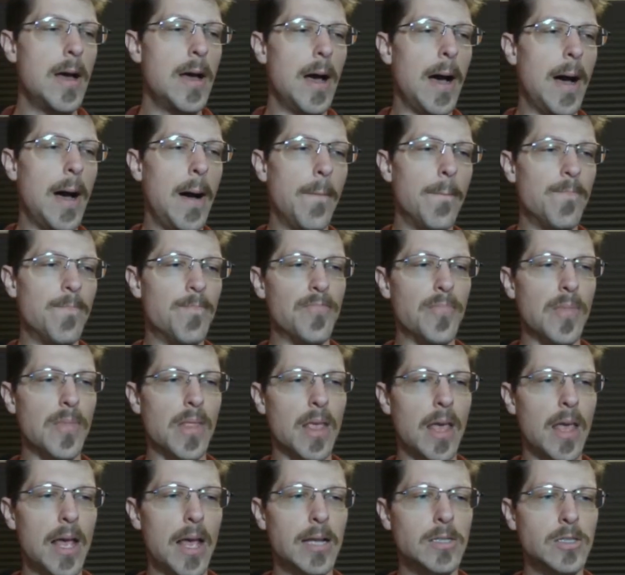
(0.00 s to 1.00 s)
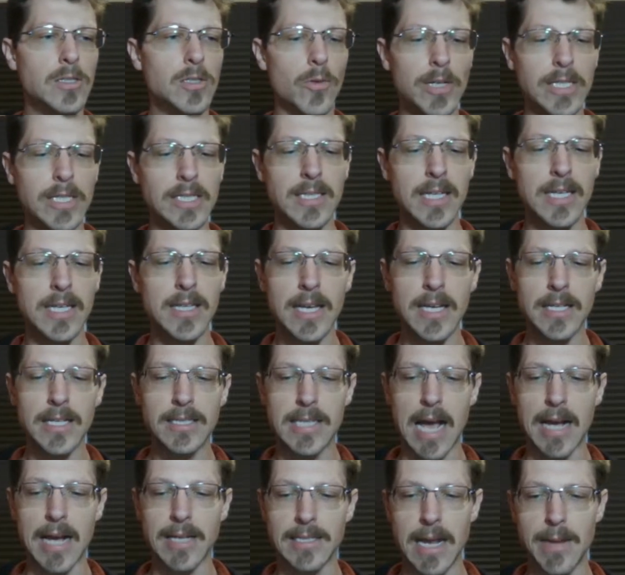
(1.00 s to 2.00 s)
And so we see the
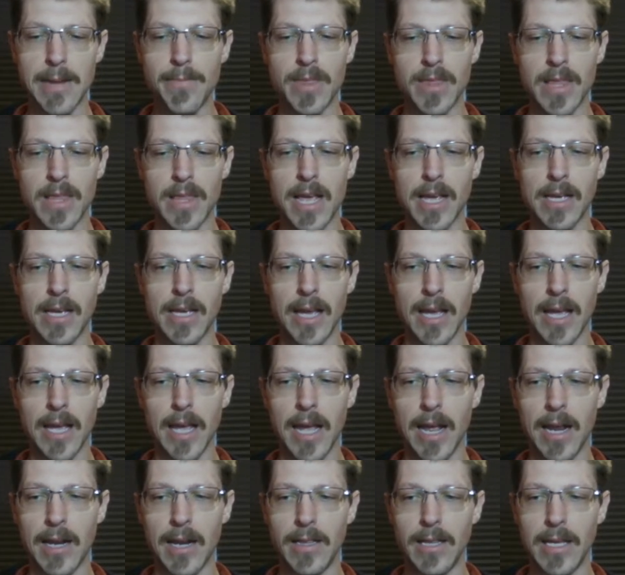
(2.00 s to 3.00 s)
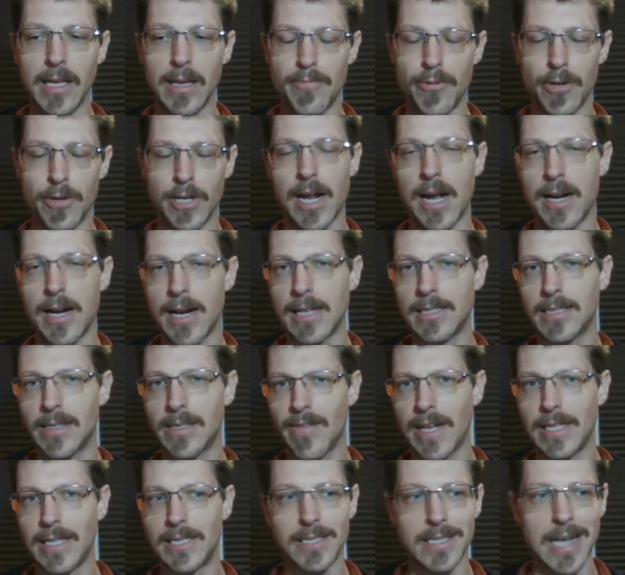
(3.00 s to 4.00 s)
exact same thing in the pre-dynastic
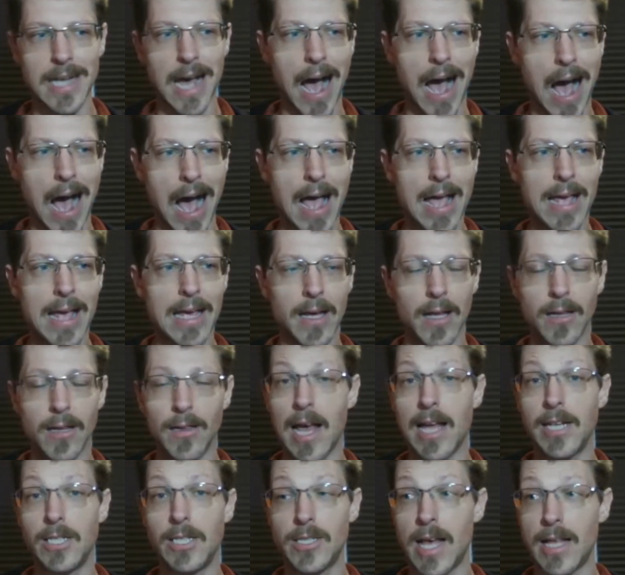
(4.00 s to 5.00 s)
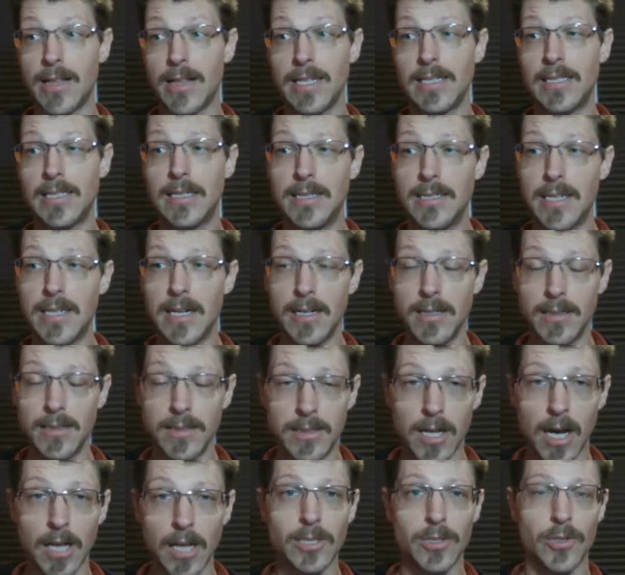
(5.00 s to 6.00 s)
vases. I allege that this is an
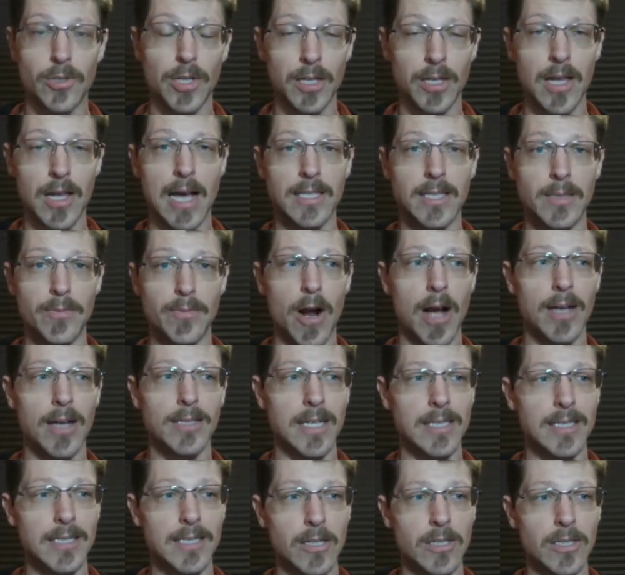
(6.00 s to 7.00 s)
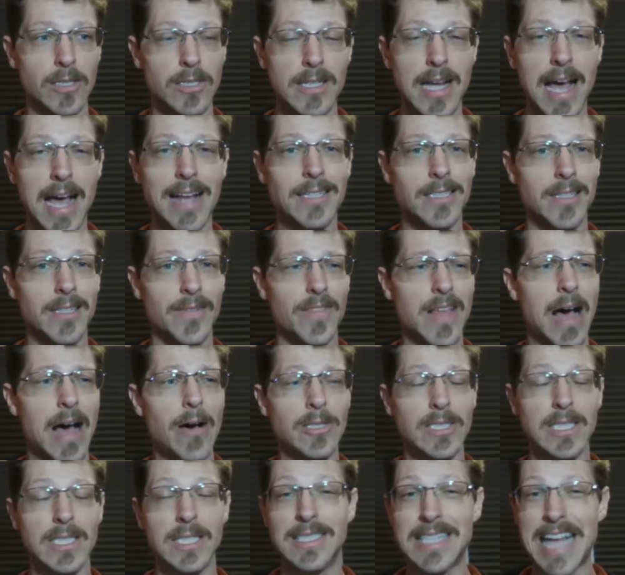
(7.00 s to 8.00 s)
industrialized process. There's tens of
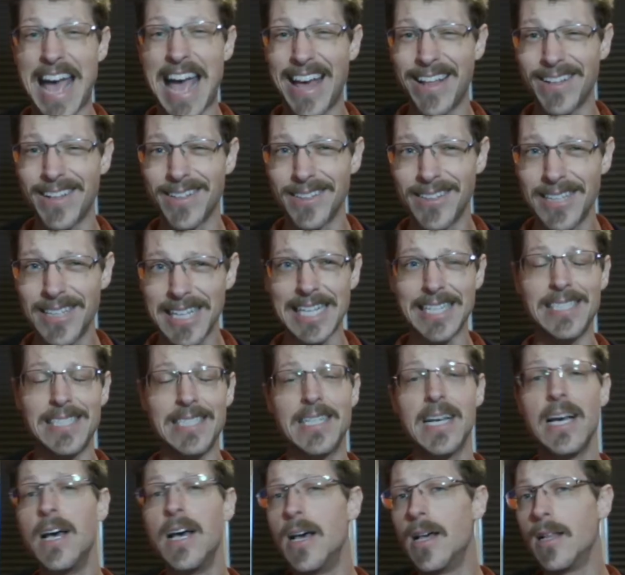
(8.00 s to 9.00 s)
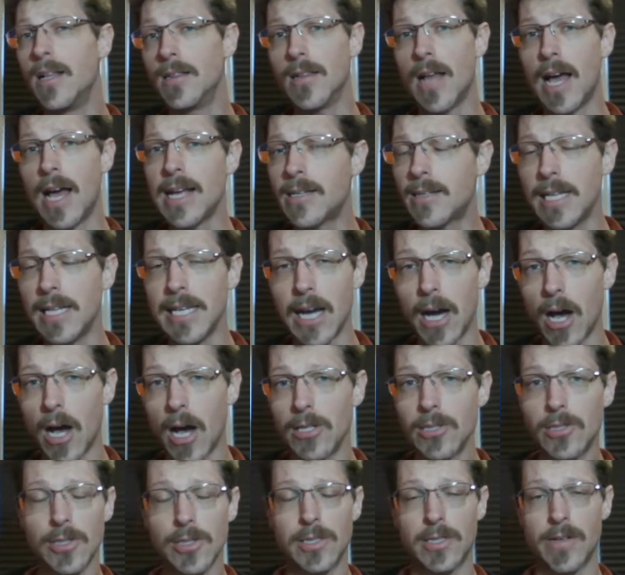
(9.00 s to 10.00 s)
thousands at least, likely
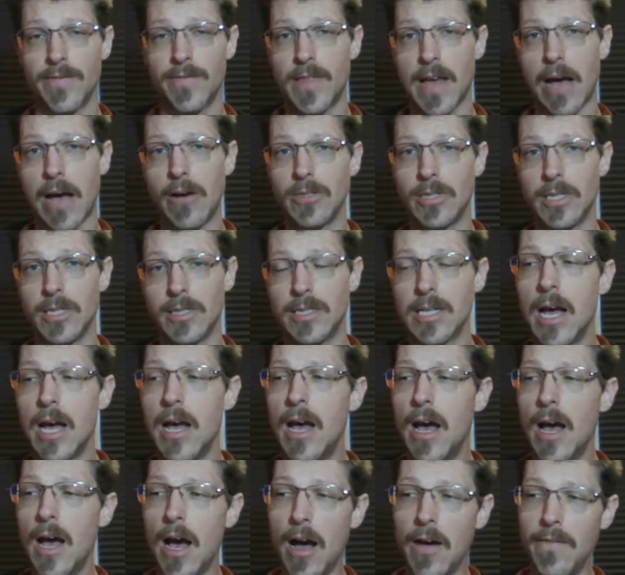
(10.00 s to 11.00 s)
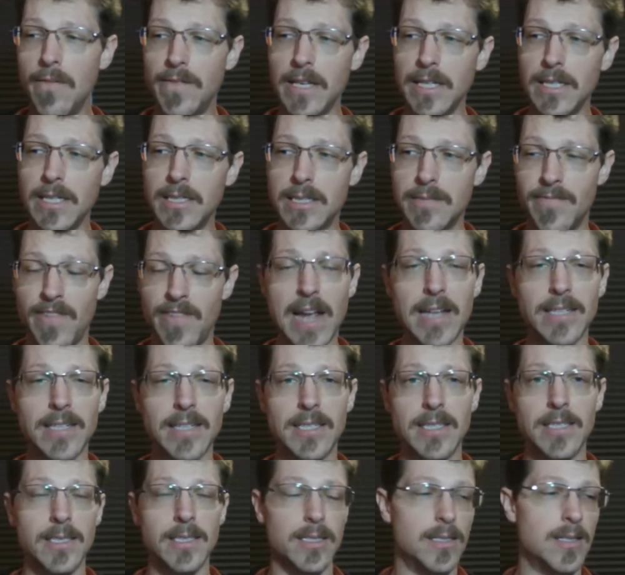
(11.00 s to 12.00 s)
hundreds of thousands of these
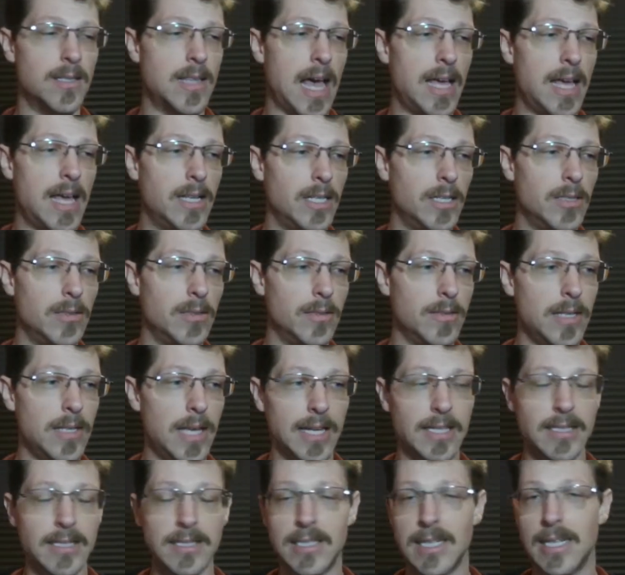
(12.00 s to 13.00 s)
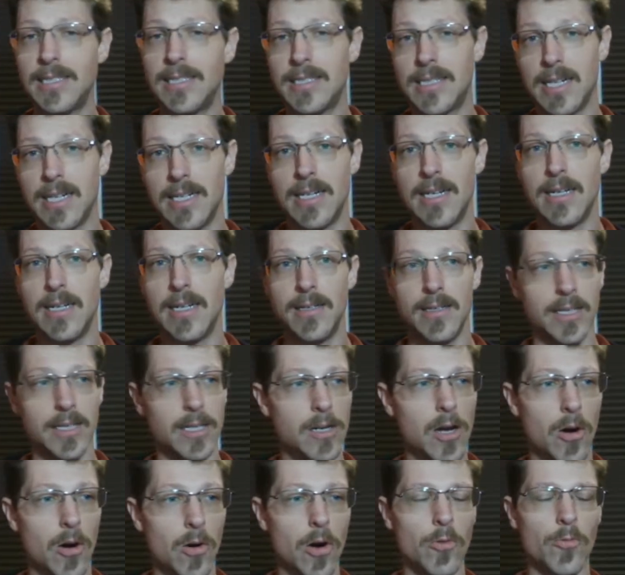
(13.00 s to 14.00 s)
vases that existed,
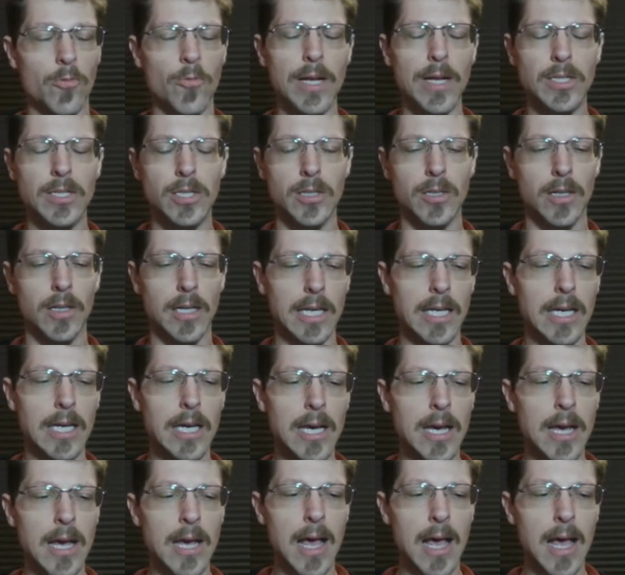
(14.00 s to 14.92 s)
originally.